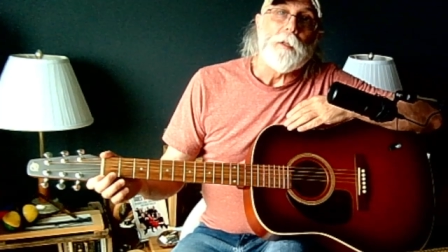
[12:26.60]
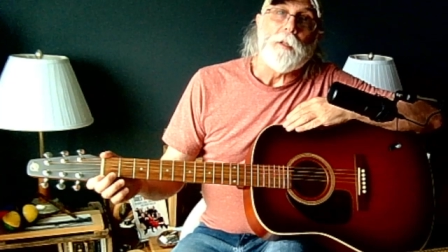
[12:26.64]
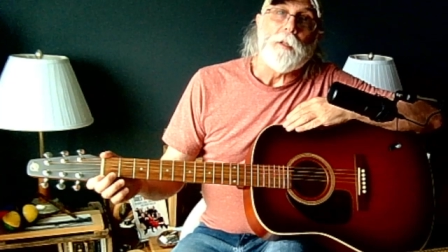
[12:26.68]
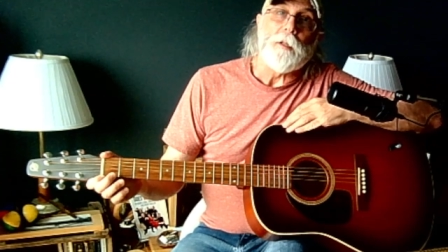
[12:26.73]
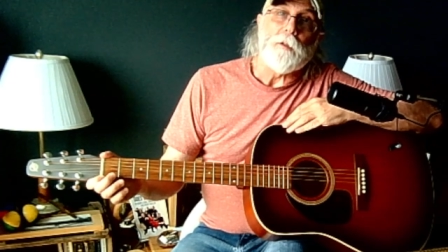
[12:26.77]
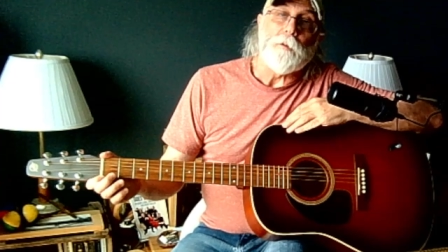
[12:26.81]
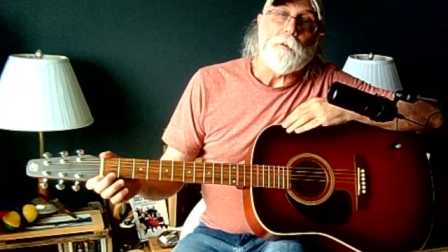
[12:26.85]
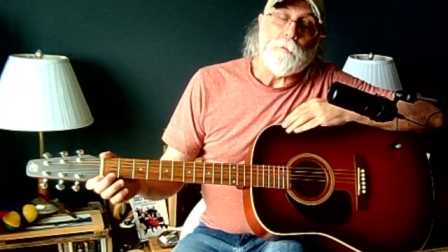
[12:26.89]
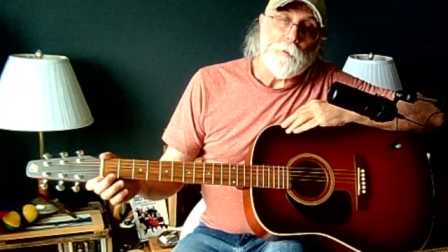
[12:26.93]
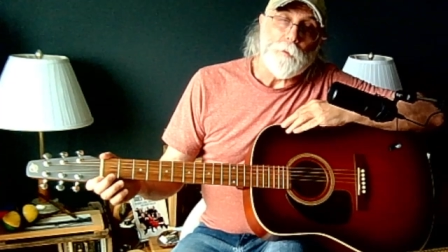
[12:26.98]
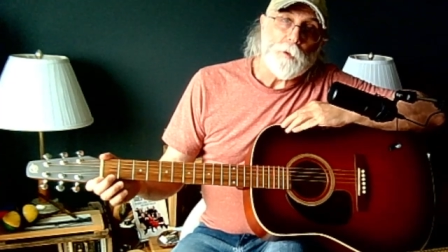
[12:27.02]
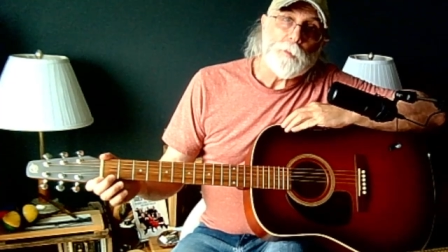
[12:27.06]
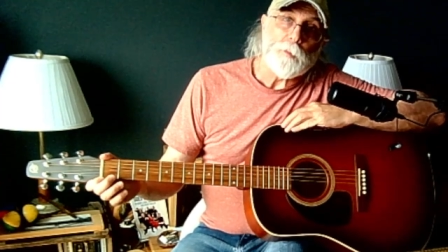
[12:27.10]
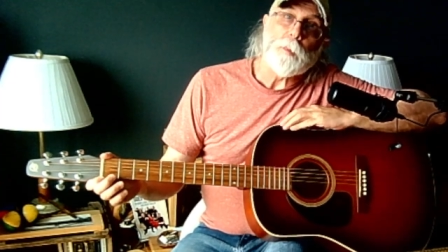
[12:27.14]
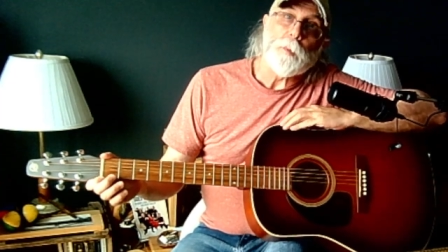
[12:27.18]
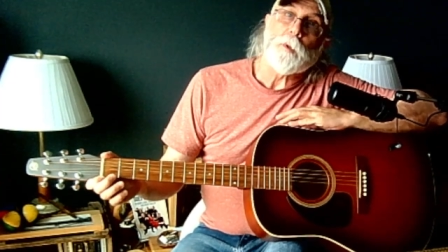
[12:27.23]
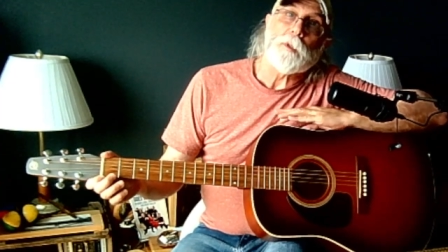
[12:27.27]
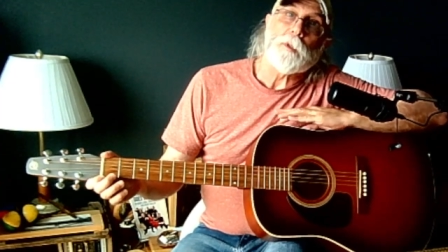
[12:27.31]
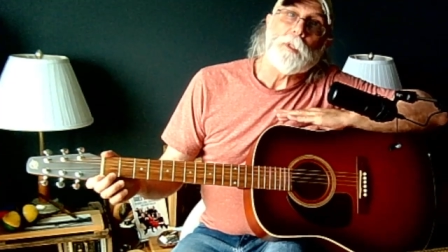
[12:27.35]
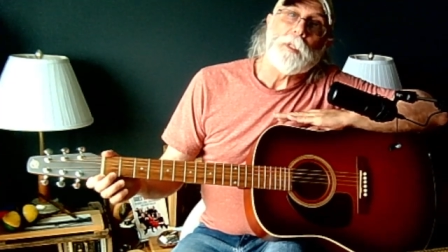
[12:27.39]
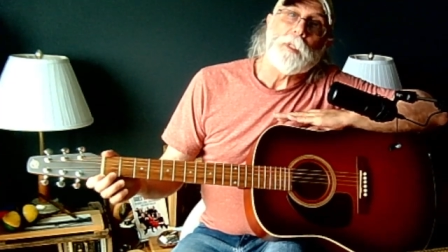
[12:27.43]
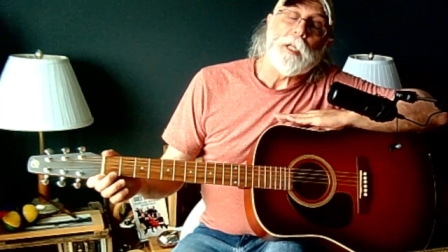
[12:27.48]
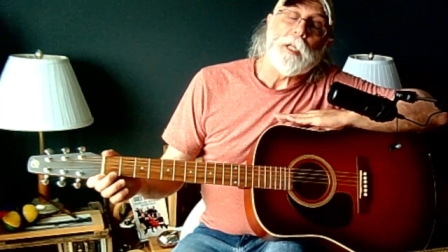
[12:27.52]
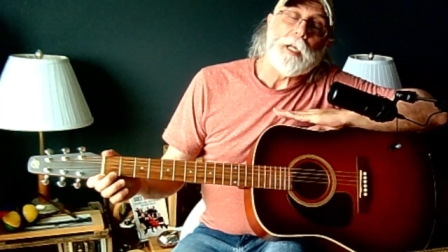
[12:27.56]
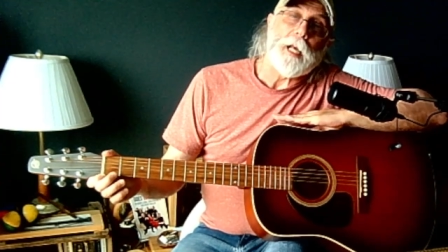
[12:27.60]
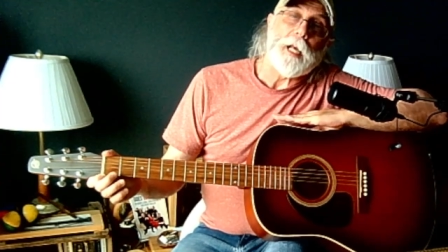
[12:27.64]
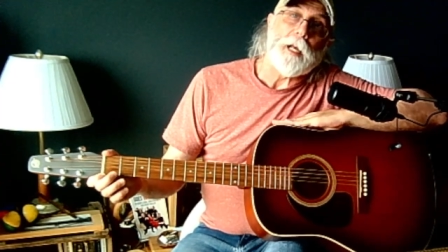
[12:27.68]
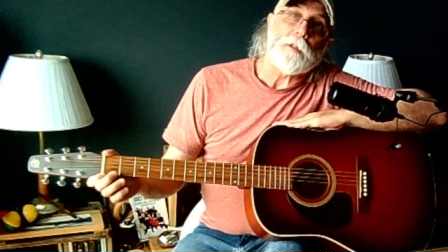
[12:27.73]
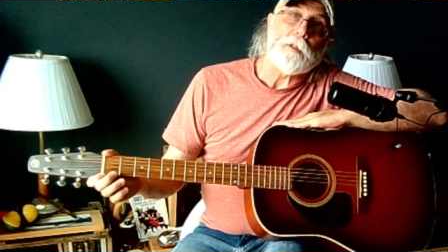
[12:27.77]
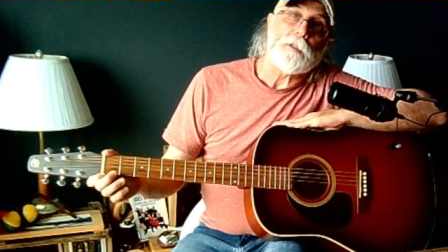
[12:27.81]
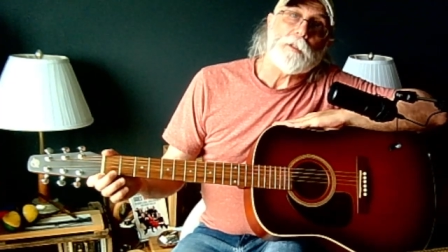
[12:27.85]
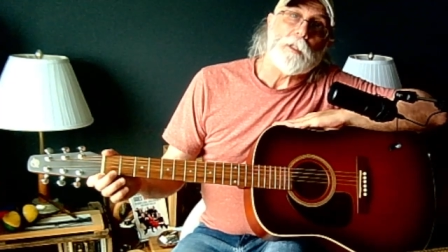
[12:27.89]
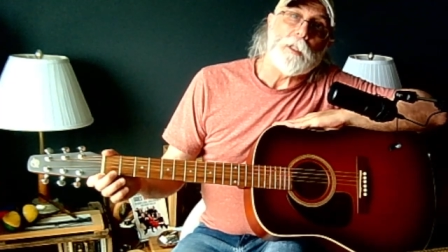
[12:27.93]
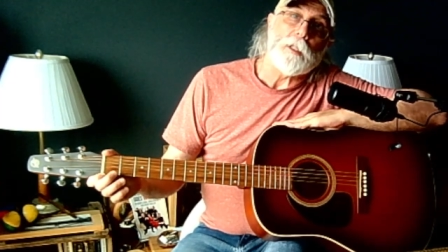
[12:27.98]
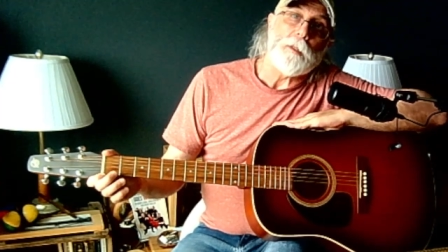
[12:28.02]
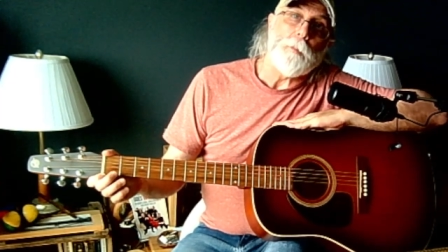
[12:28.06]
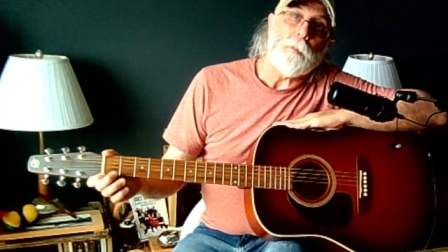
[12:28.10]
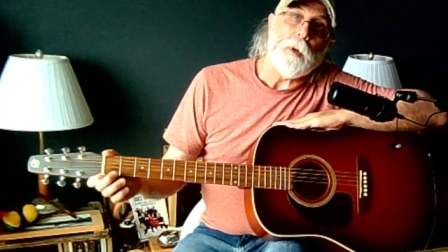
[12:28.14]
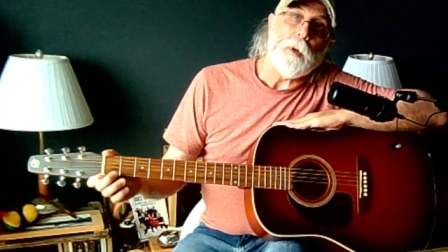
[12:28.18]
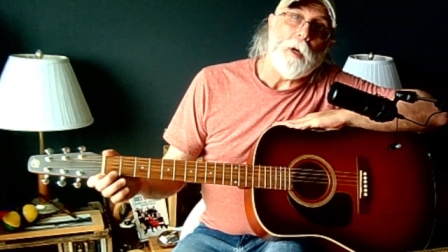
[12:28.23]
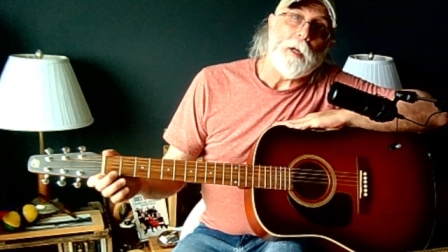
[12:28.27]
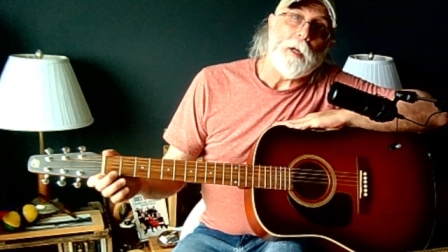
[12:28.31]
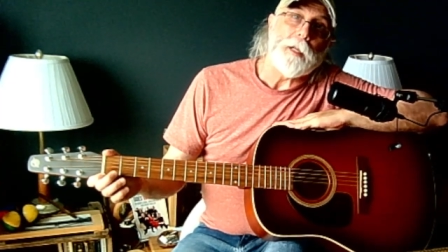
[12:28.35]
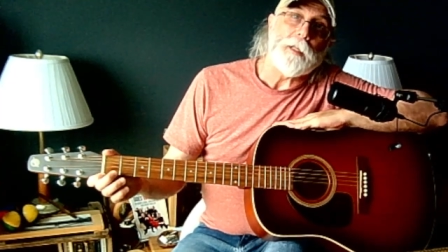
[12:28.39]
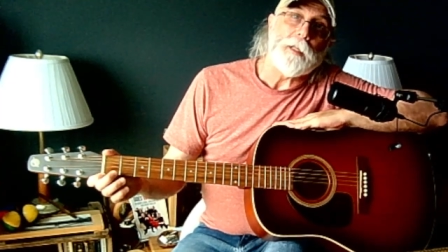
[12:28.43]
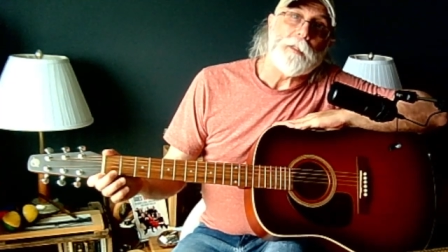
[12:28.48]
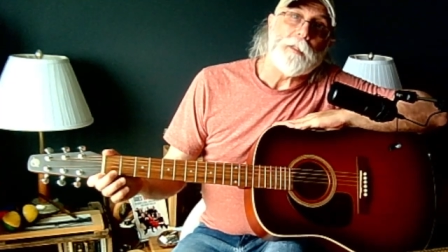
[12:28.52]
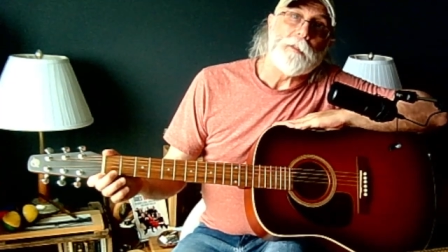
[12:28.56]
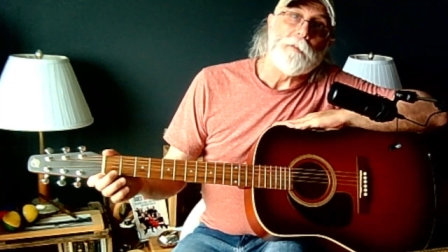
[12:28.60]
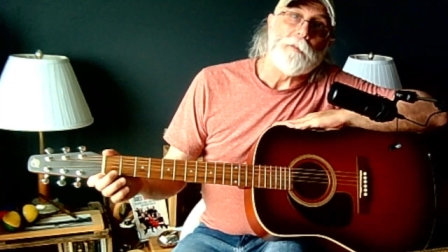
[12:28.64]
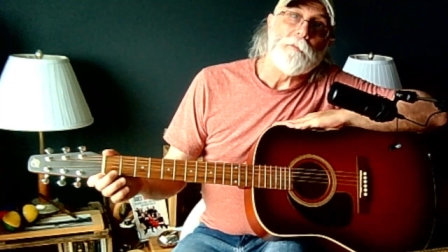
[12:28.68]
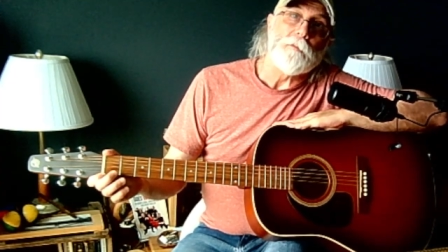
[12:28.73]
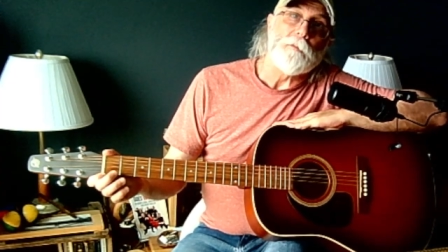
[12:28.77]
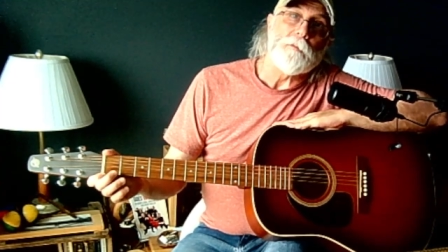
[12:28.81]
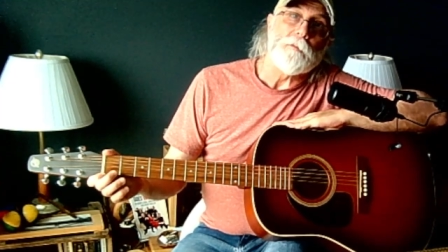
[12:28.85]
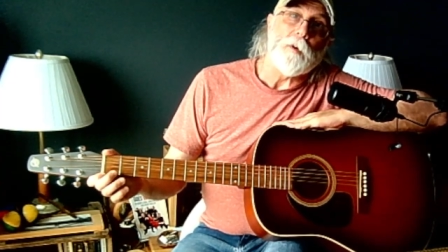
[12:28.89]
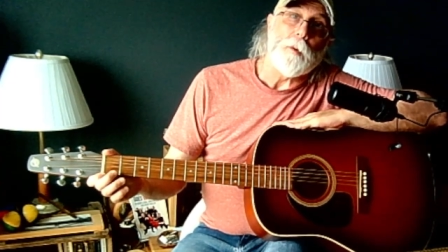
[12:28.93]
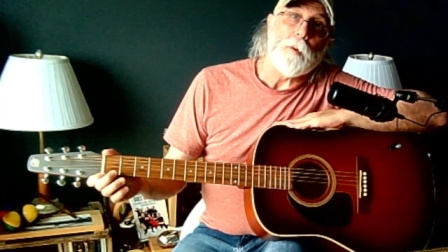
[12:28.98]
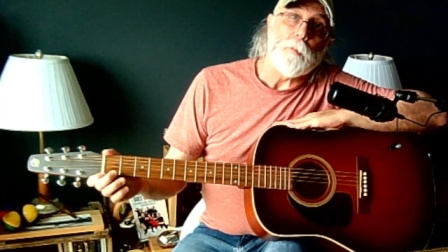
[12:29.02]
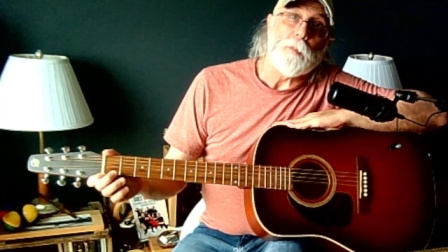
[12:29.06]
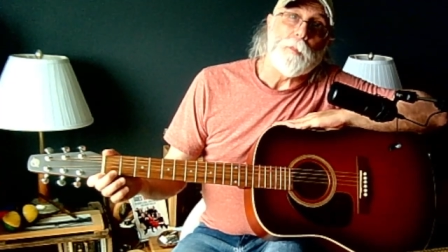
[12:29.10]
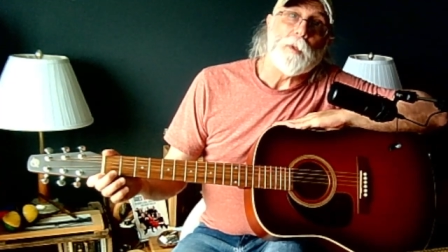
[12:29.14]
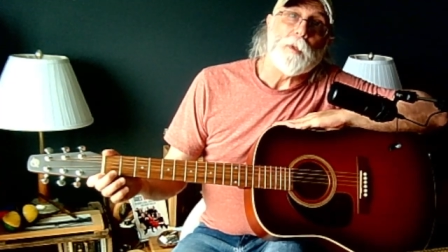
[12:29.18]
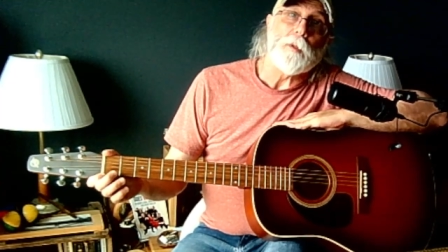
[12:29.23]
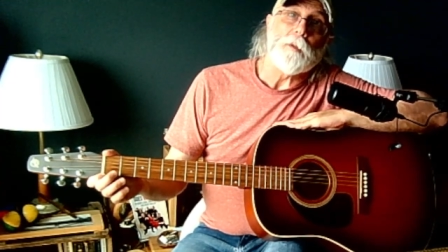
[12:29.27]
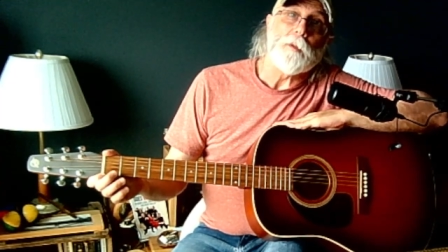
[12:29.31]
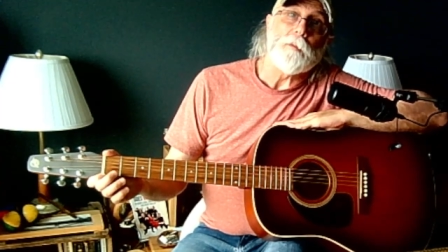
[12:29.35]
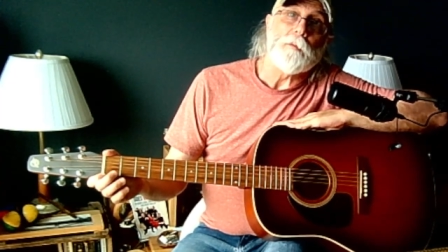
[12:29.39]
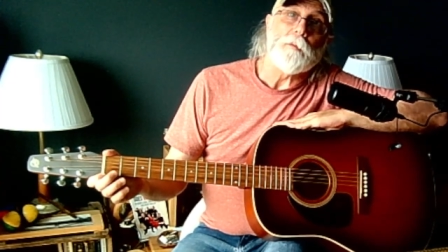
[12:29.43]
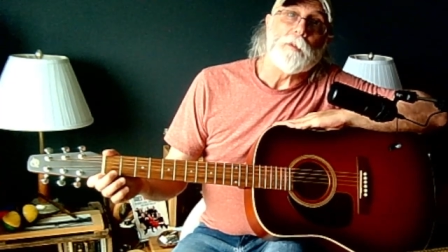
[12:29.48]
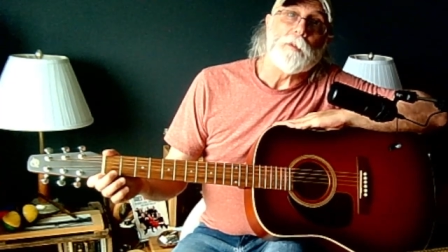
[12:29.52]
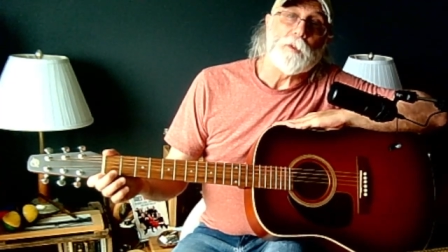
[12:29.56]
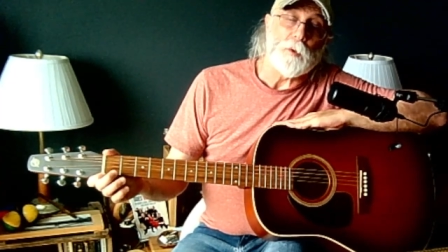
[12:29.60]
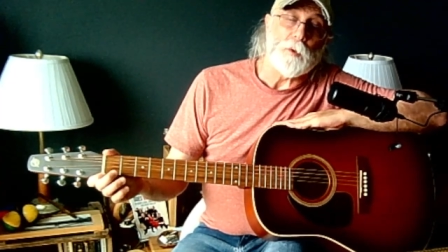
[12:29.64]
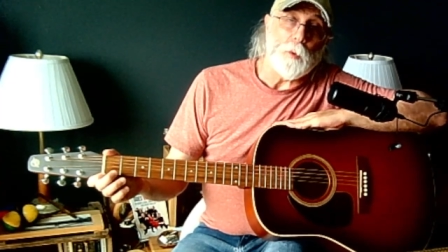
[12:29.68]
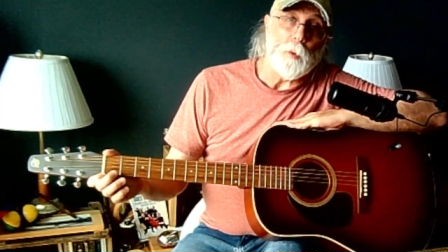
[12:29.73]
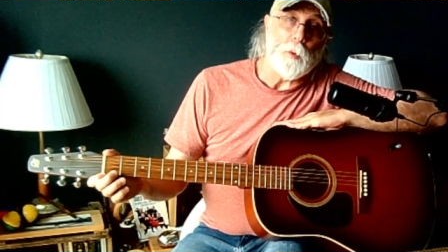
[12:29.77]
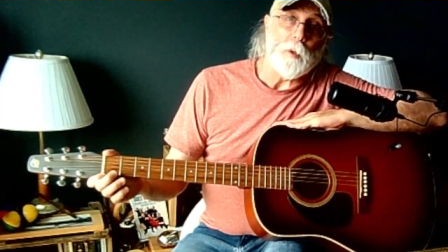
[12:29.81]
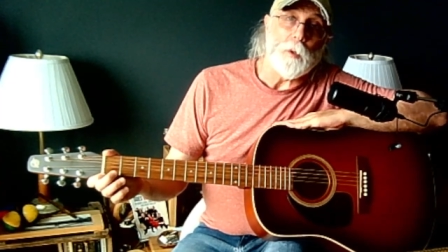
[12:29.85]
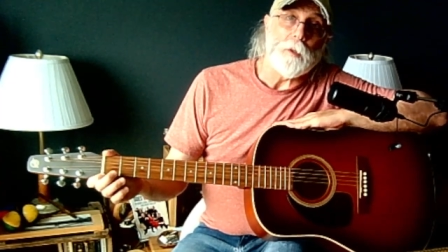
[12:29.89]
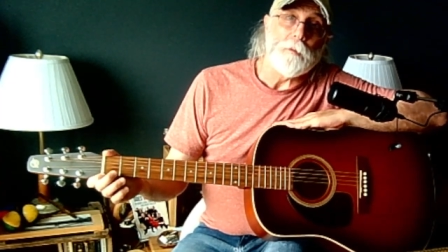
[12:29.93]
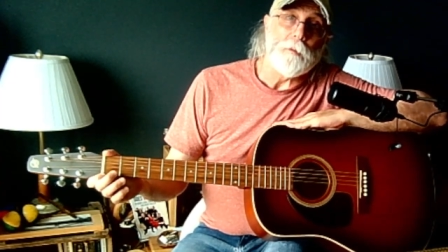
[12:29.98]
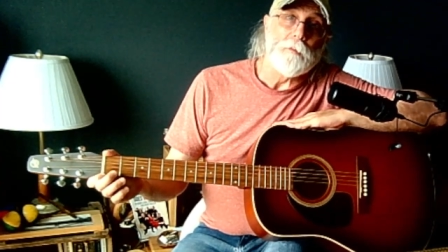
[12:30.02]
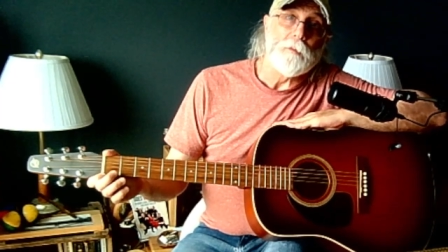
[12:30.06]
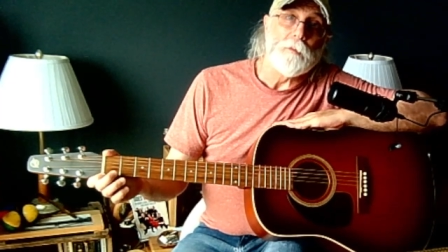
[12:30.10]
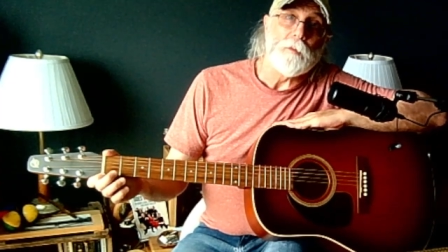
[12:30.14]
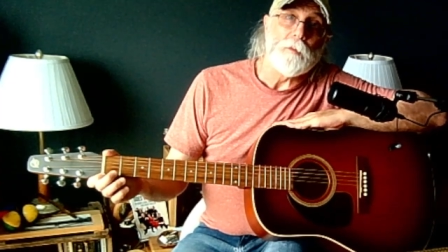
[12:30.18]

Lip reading: The first person that actually bought it from the store